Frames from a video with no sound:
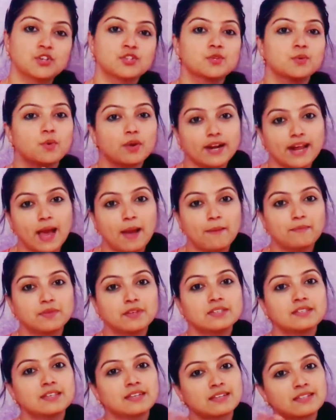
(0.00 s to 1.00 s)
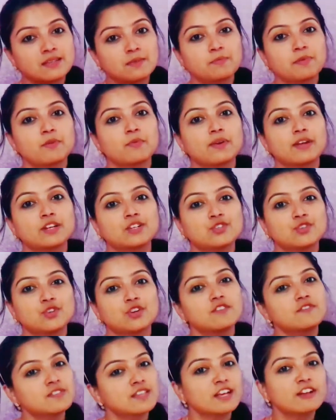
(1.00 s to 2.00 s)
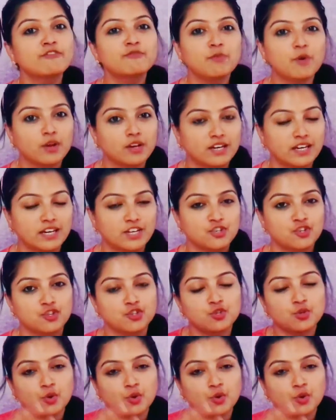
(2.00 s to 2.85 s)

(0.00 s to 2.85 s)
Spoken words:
So what happens? There is a prevention of self-pollination.